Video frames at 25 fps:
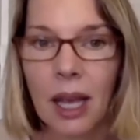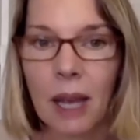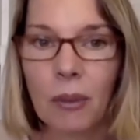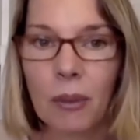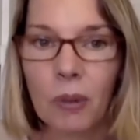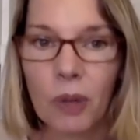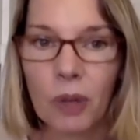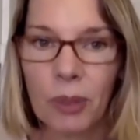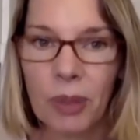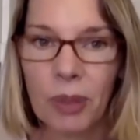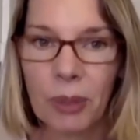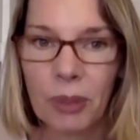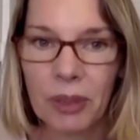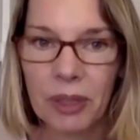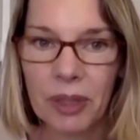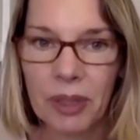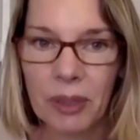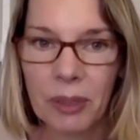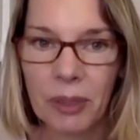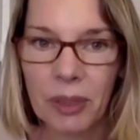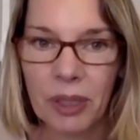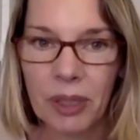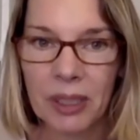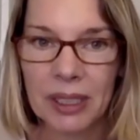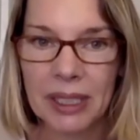more people in
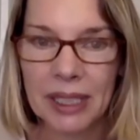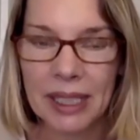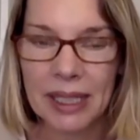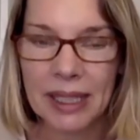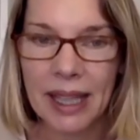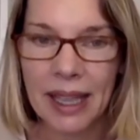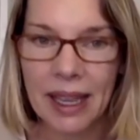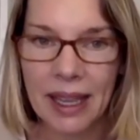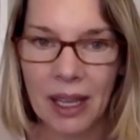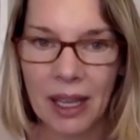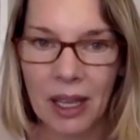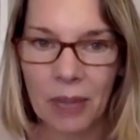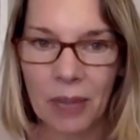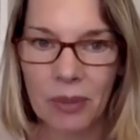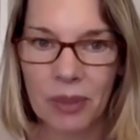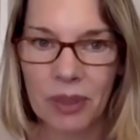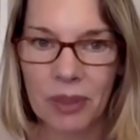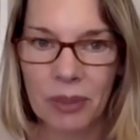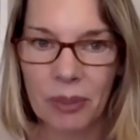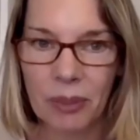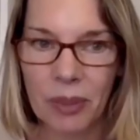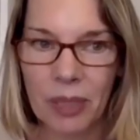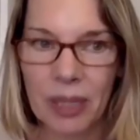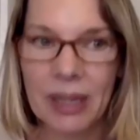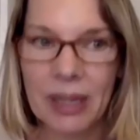the building, and that helped.
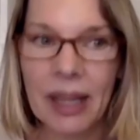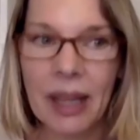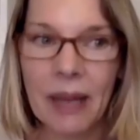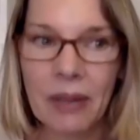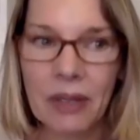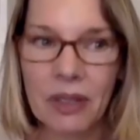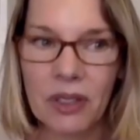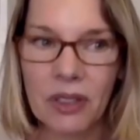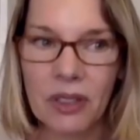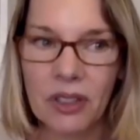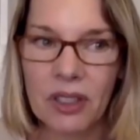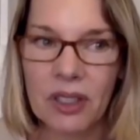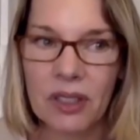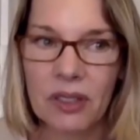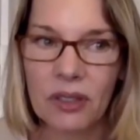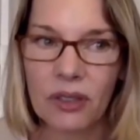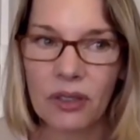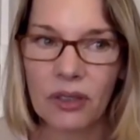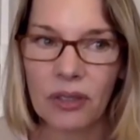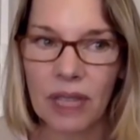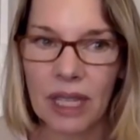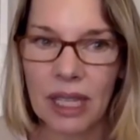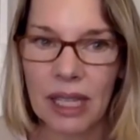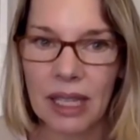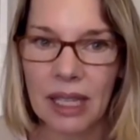But that was just
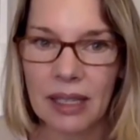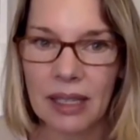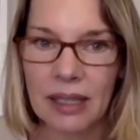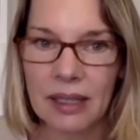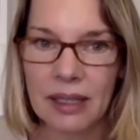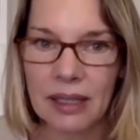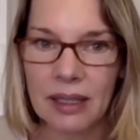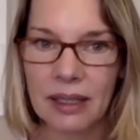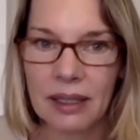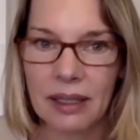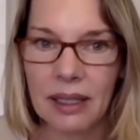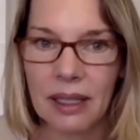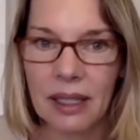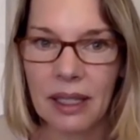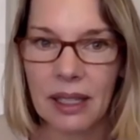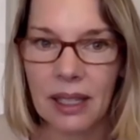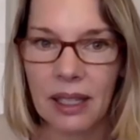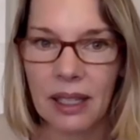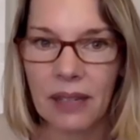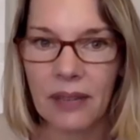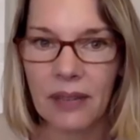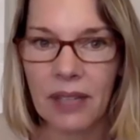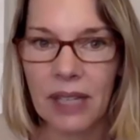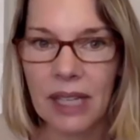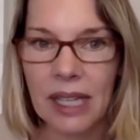tricky to
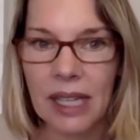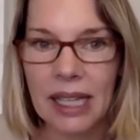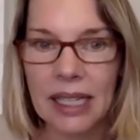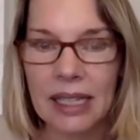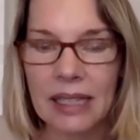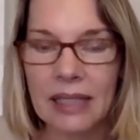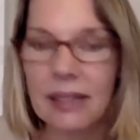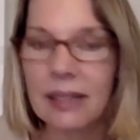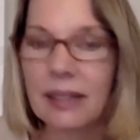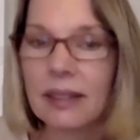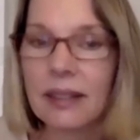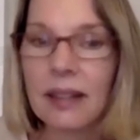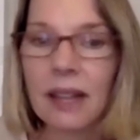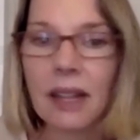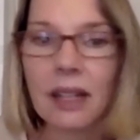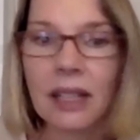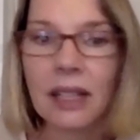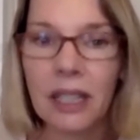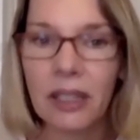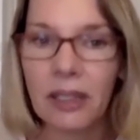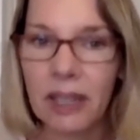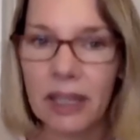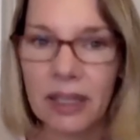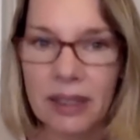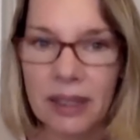even get in. It's not
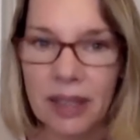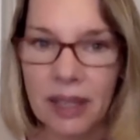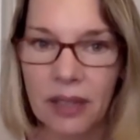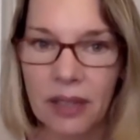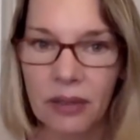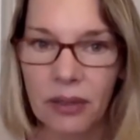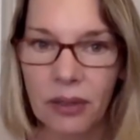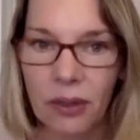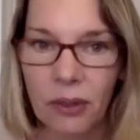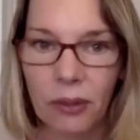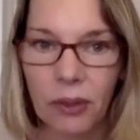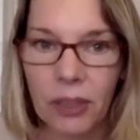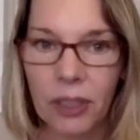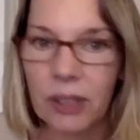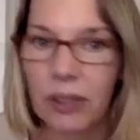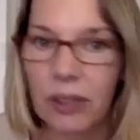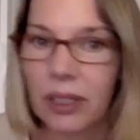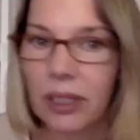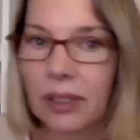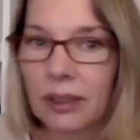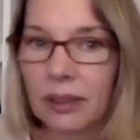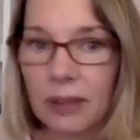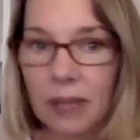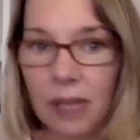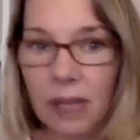like Grand Central where you
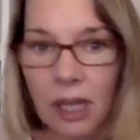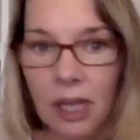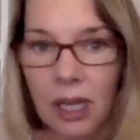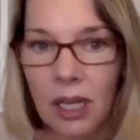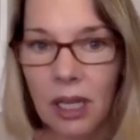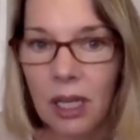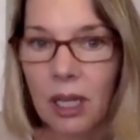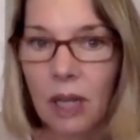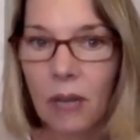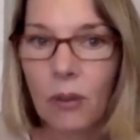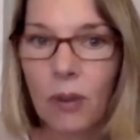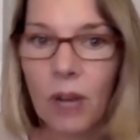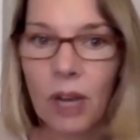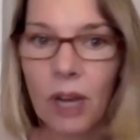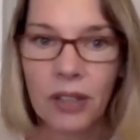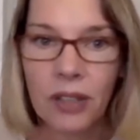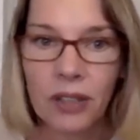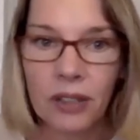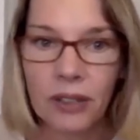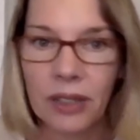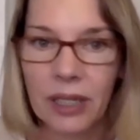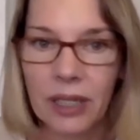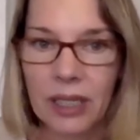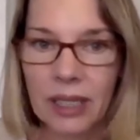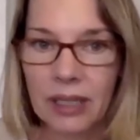can
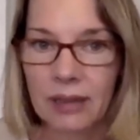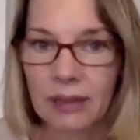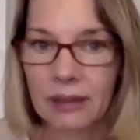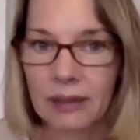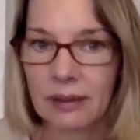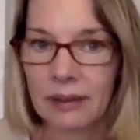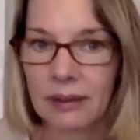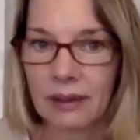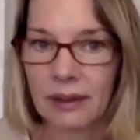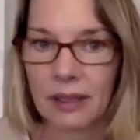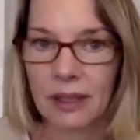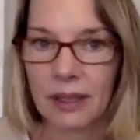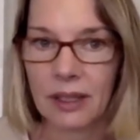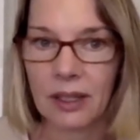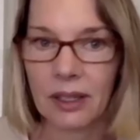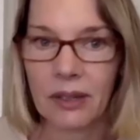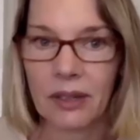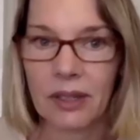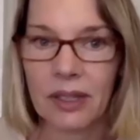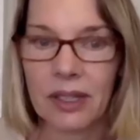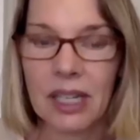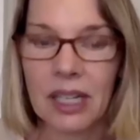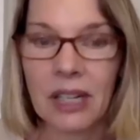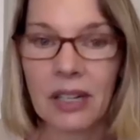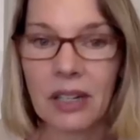wander in
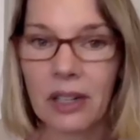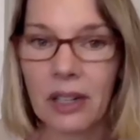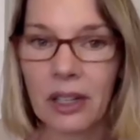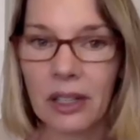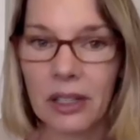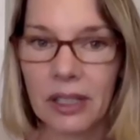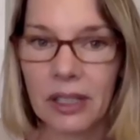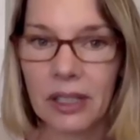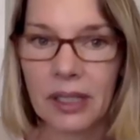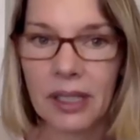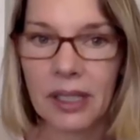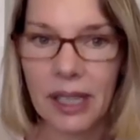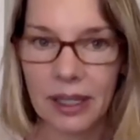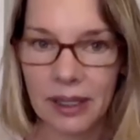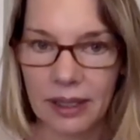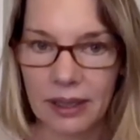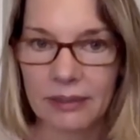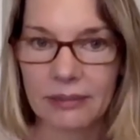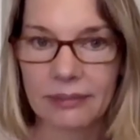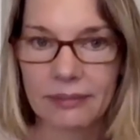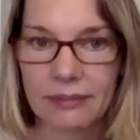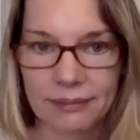and, stare all you like.